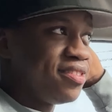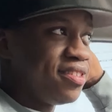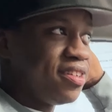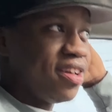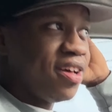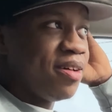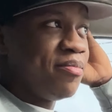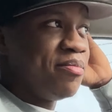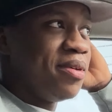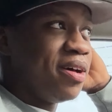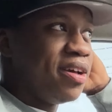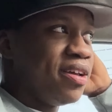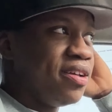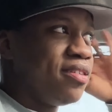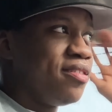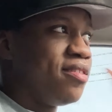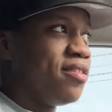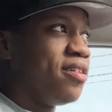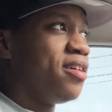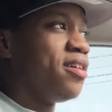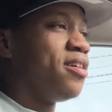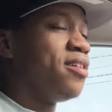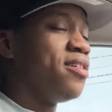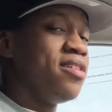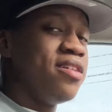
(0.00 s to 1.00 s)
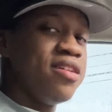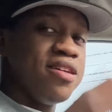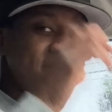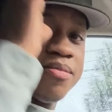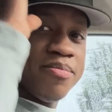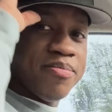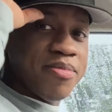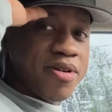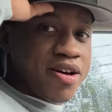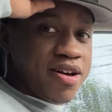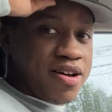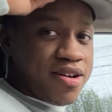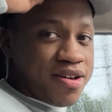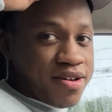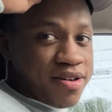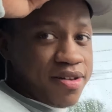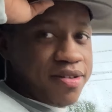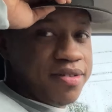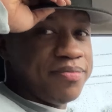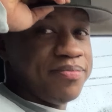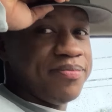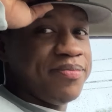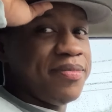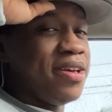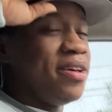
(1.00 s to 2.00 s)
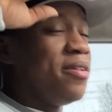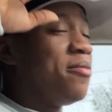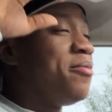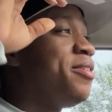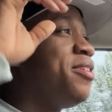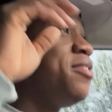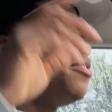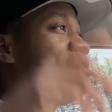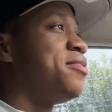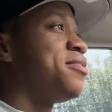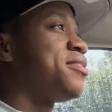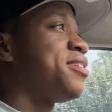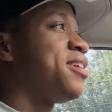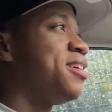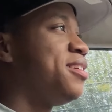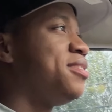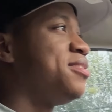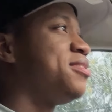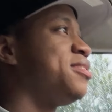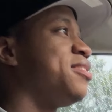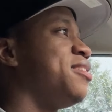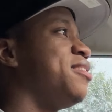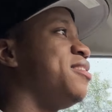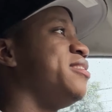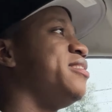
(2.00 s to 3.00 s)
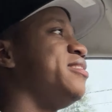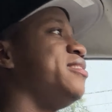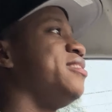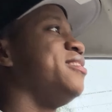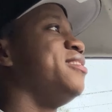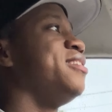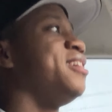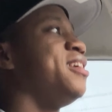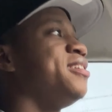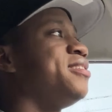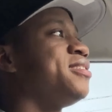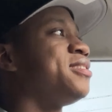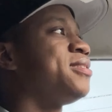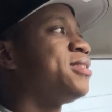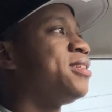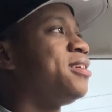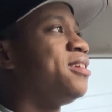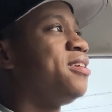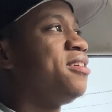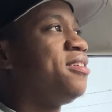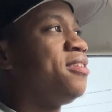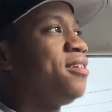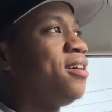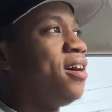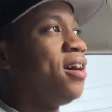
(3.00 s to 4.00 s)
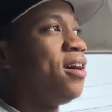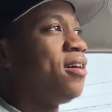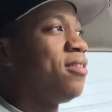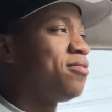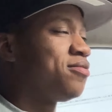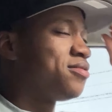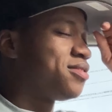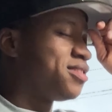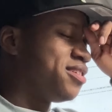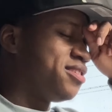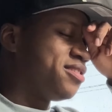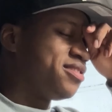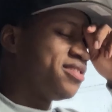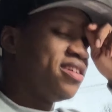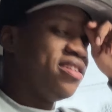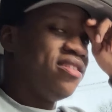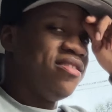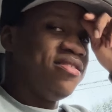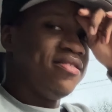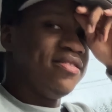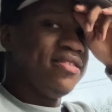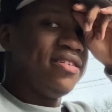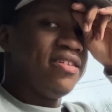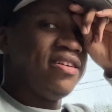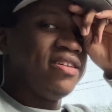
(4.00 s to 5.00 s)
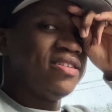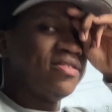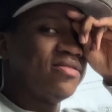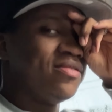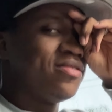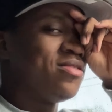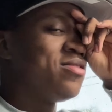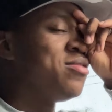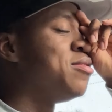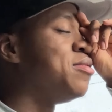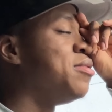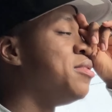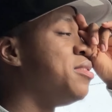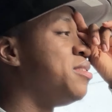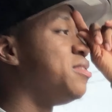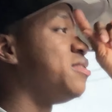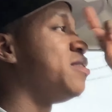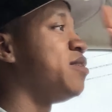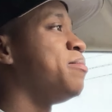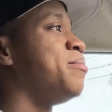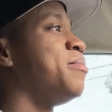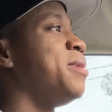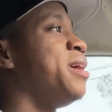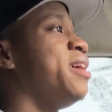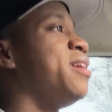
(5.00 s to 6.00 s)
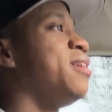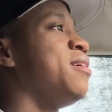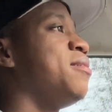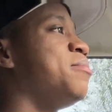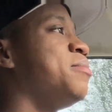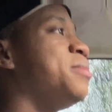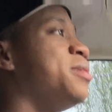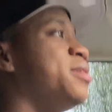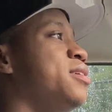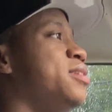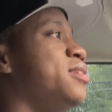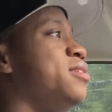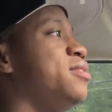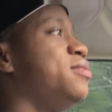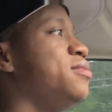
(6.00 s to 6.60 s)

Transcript: I might cry, but I, uh, man, we're gonna catch y'all in the next scene. I don't think they're gonna let us record in the bank, but